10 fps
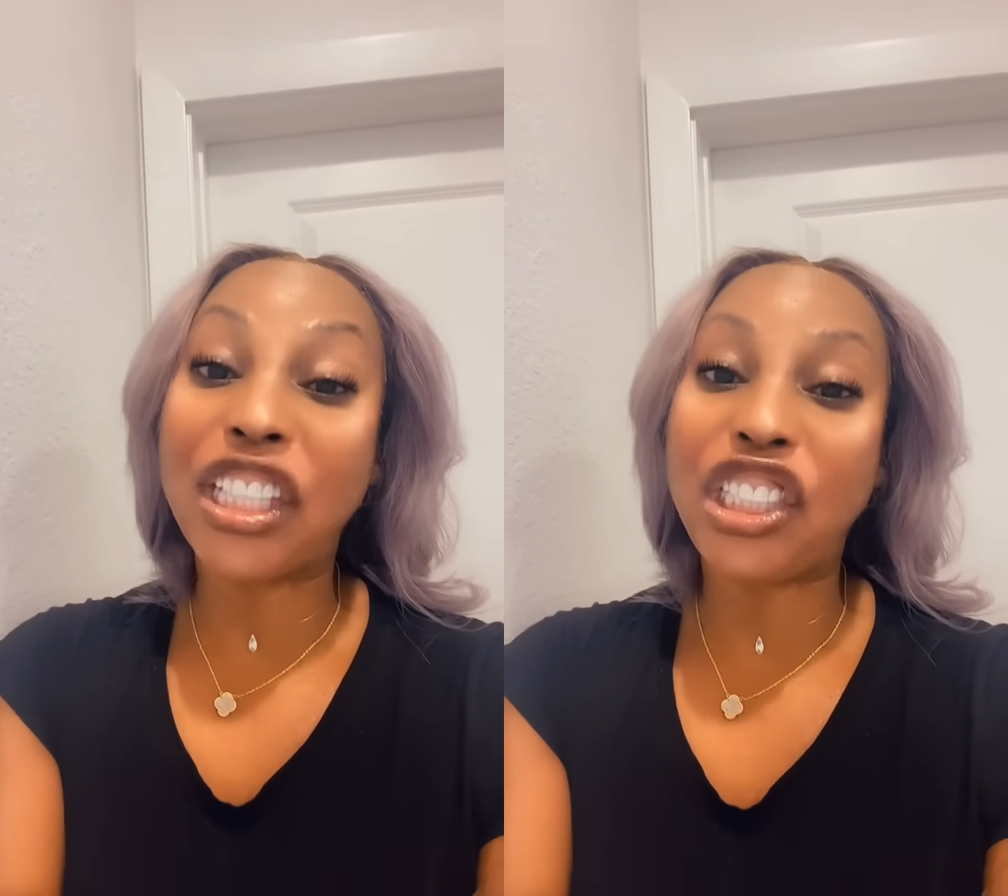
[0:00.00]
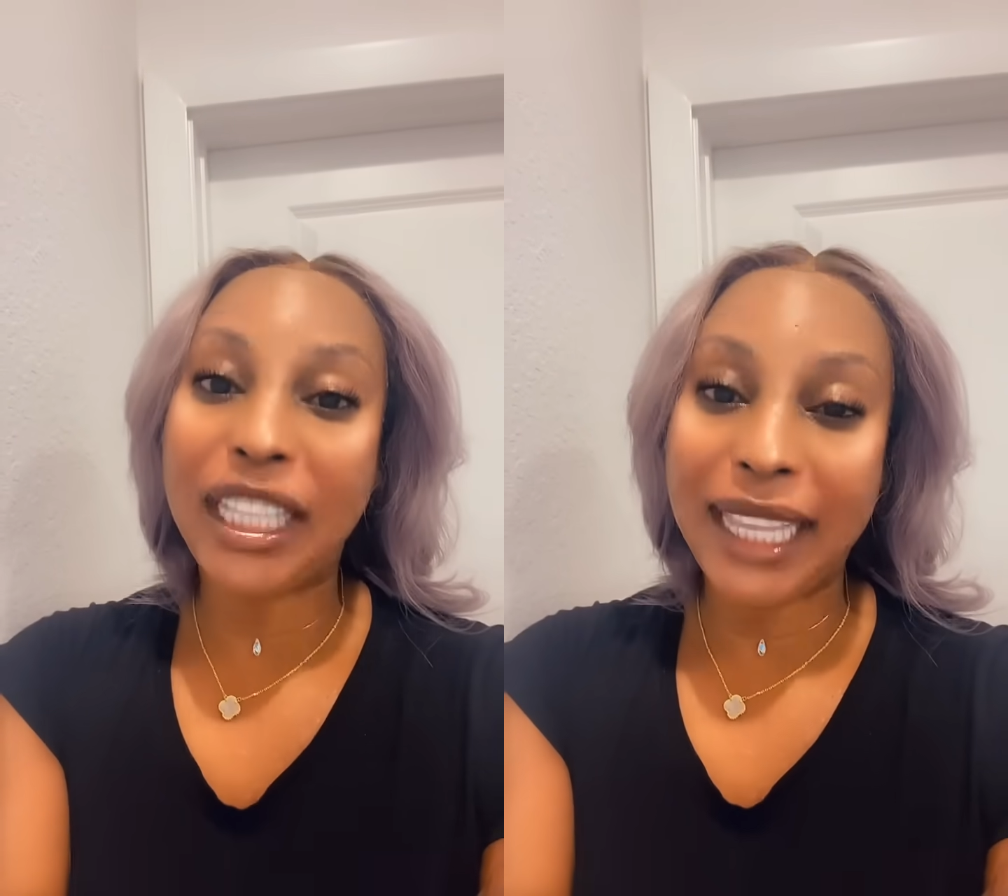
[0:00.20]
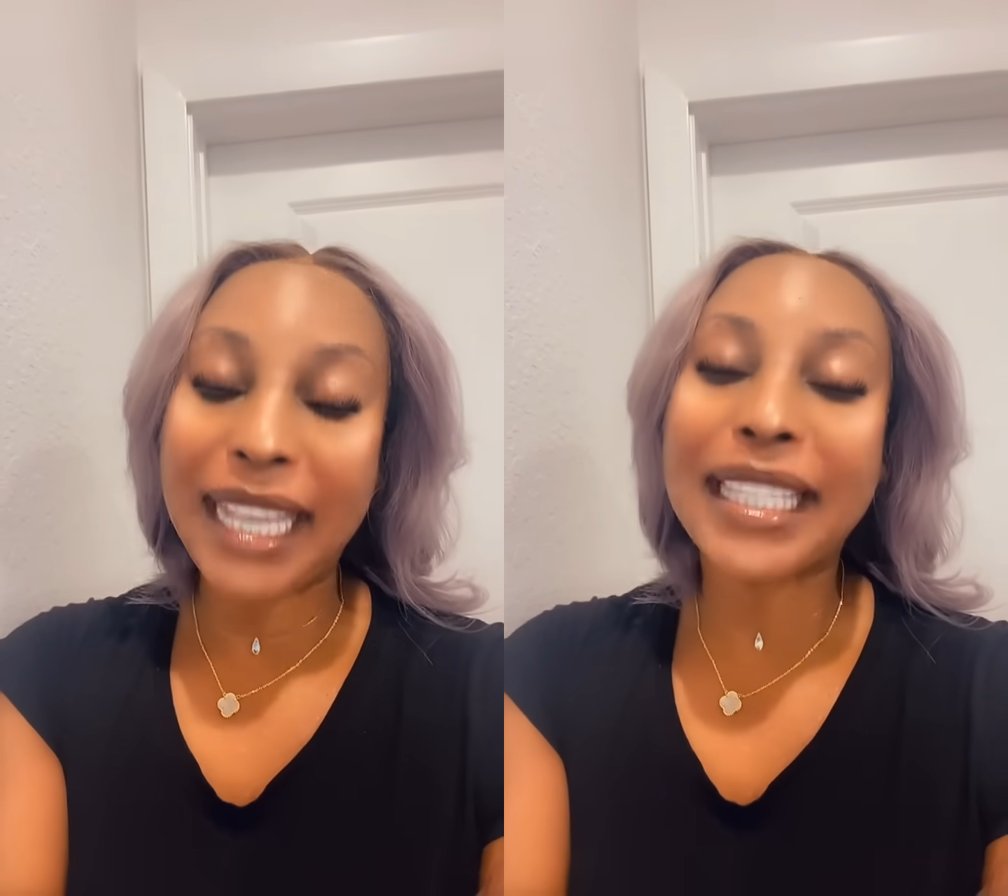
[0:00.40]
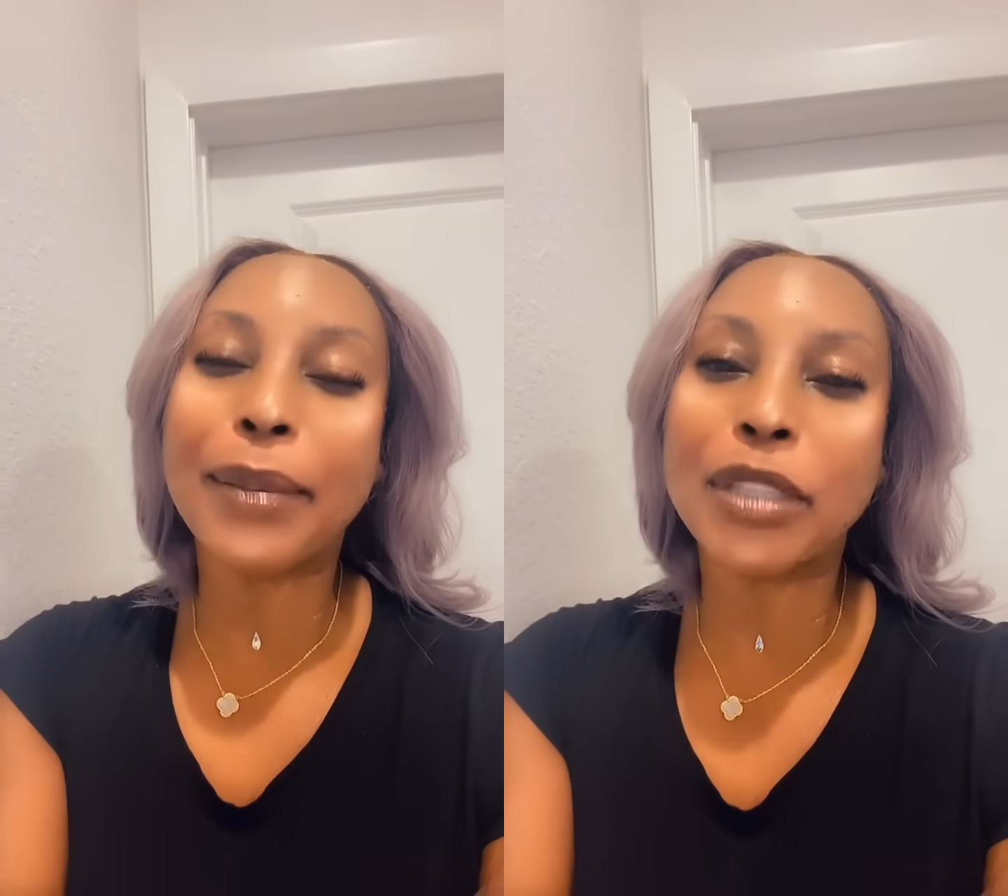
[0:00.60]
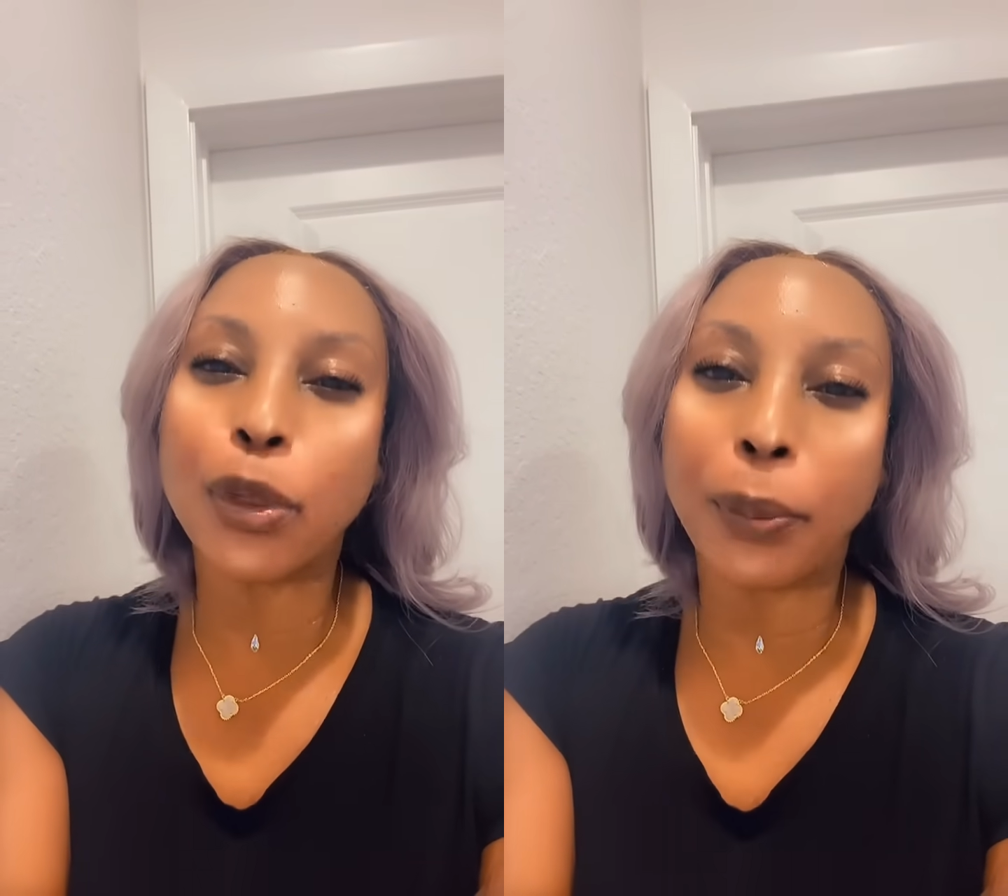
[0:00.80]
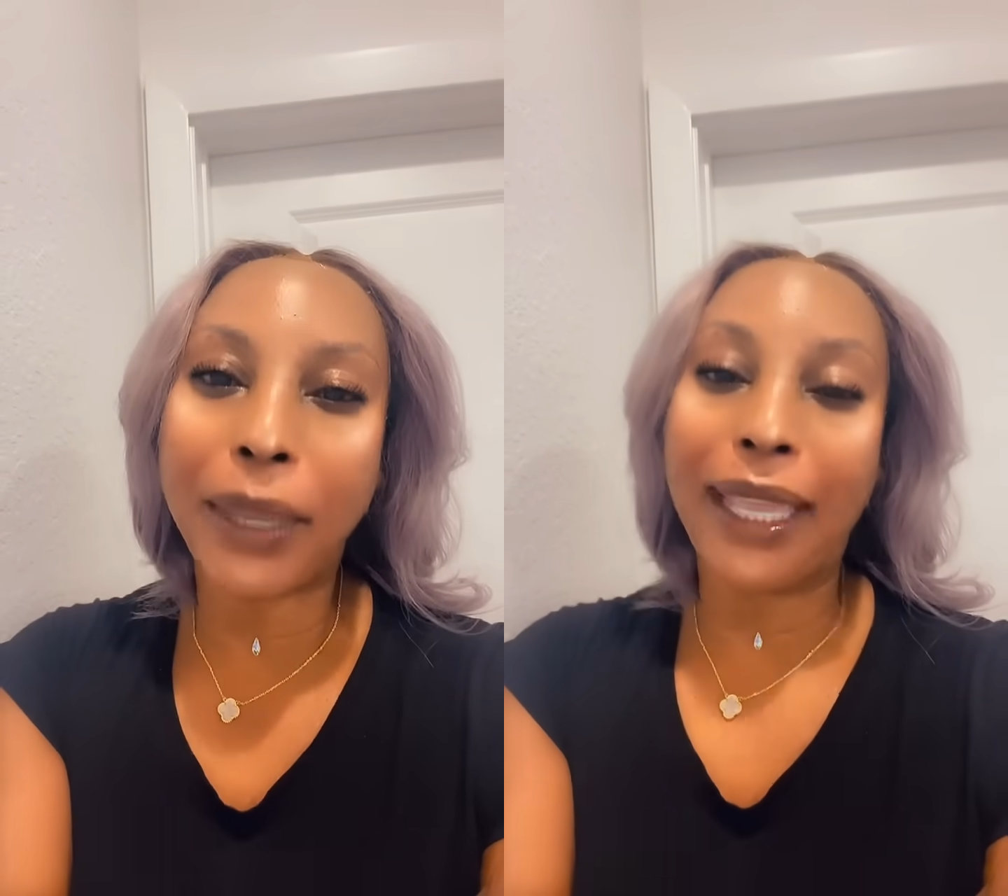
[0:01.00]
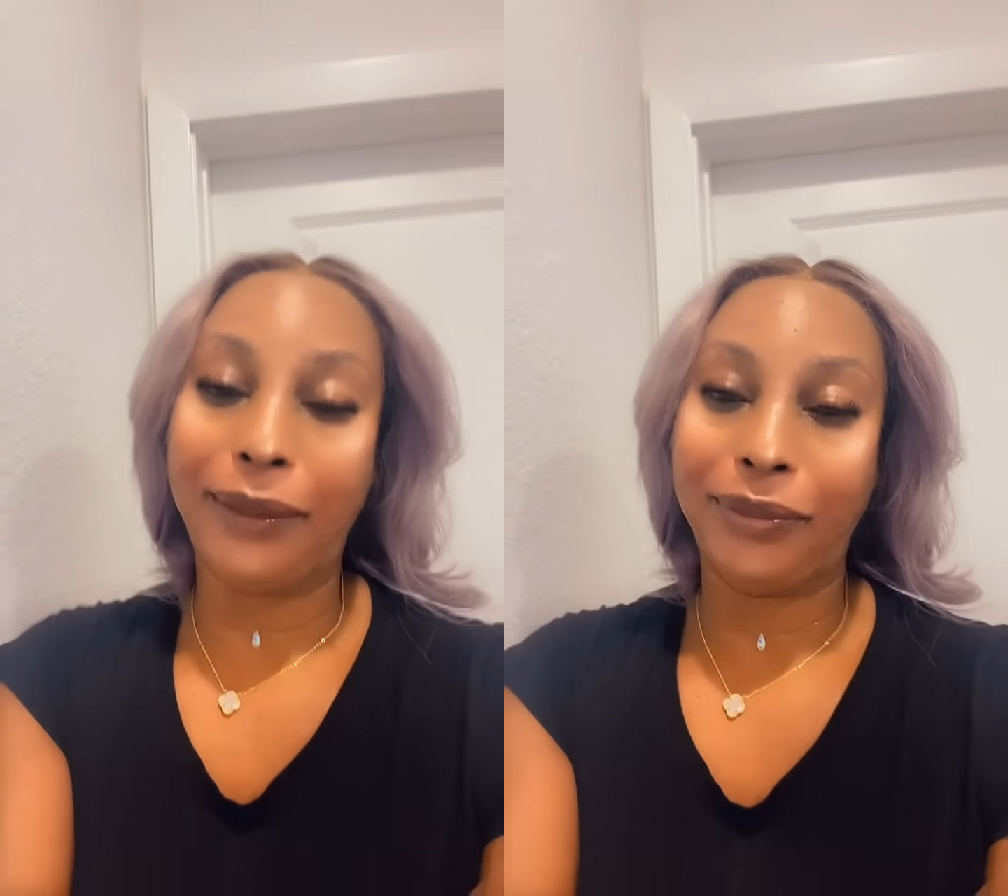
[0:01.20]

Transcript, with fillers: she needs him to be.